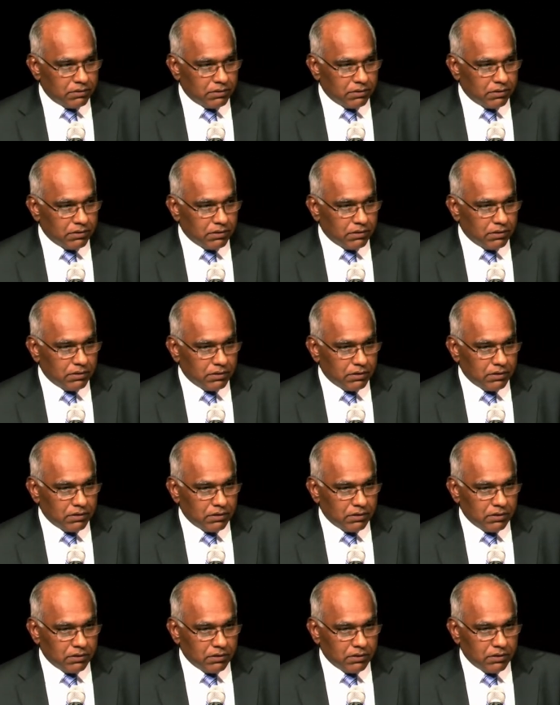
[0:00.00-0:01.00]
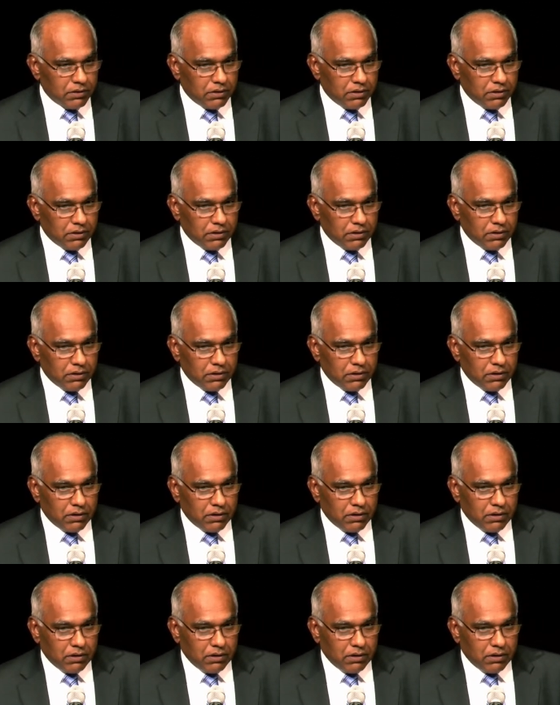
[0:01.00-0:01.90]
(no one is talking)